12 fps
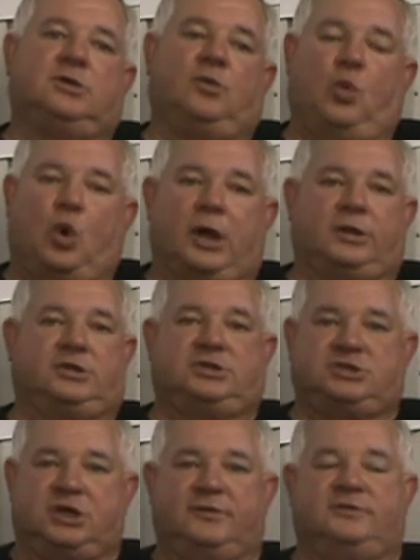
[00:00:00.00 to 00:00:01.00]
what the
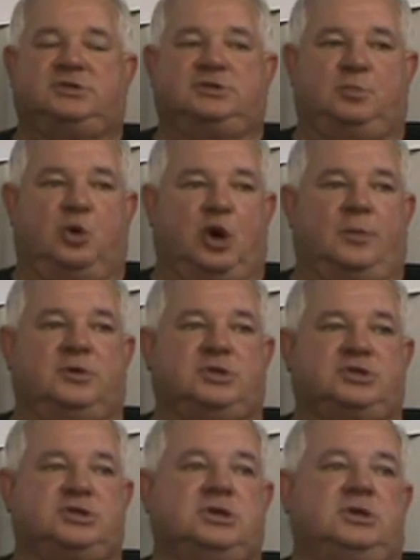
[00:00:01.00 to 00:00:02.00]
service
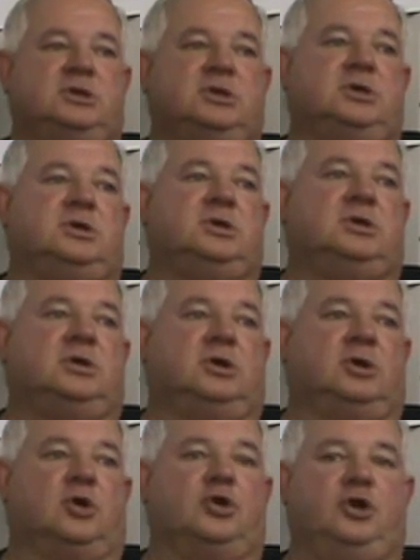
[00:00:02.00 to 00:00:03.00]
departments
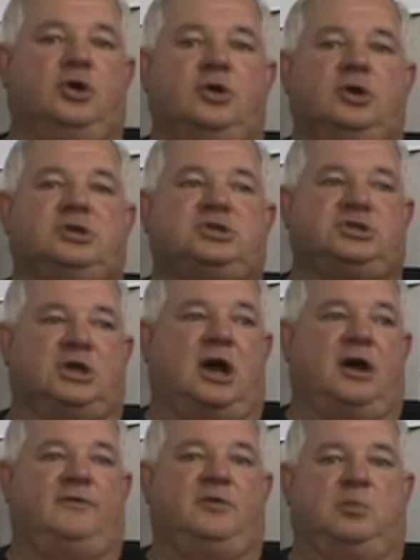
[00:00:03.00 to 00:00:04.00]
are doing to
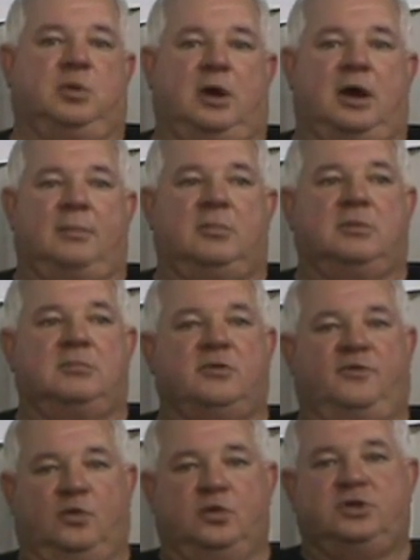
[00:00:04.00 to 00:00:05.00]
solve the problem
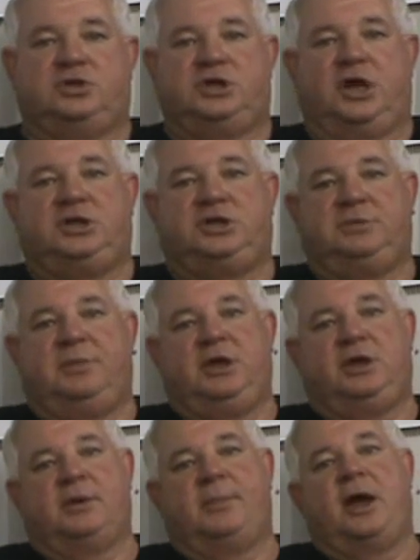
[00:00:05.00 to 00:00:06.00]
before the
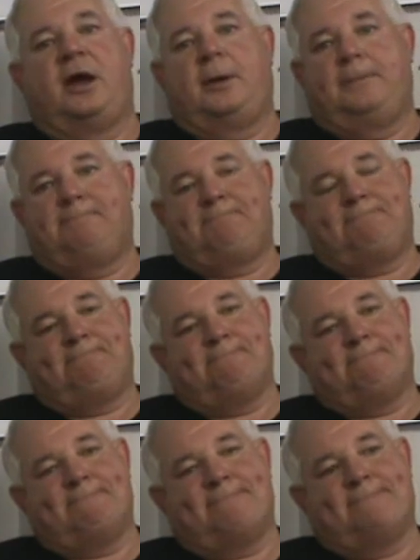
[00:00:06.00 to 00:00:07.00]
JTB come out.
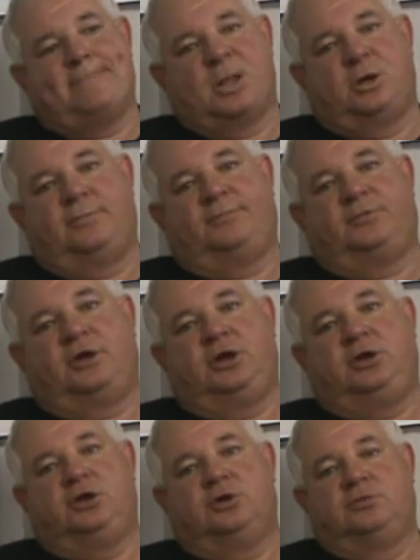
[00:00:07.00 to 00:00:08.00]

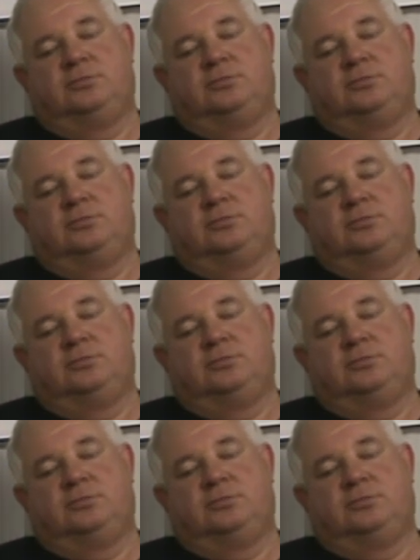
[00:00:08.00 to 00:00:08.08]
Thank you.